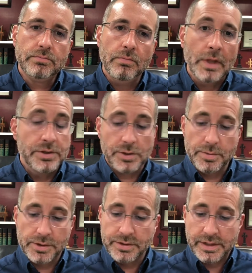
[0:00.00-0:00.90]

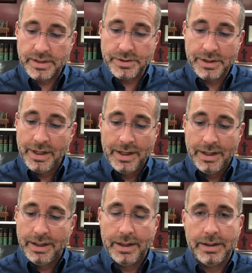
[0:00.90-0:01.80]
Scripture says
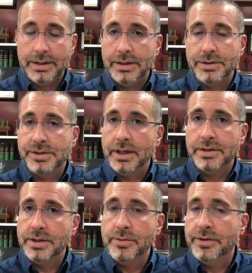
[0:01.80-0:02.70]
in 2
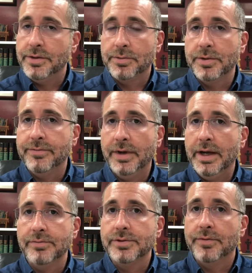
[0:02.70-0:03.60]
Timothy
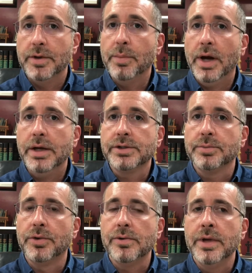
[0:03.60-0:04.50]
3:5, it's very
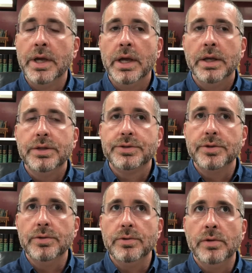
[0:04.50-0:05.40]
possible
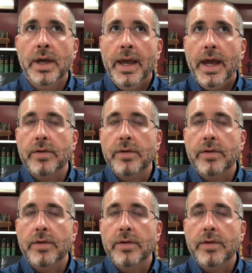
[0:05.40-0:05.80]
to have